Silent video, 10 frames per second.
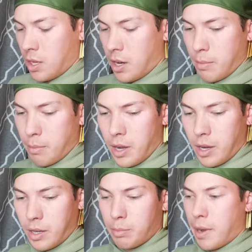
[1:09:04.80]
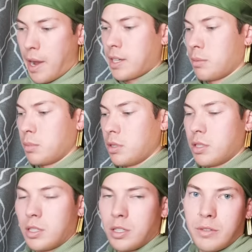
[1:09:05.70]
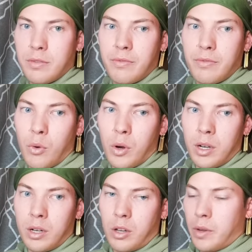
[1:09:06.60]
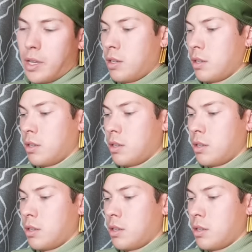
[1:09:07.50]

All right, box pack number four coin. in.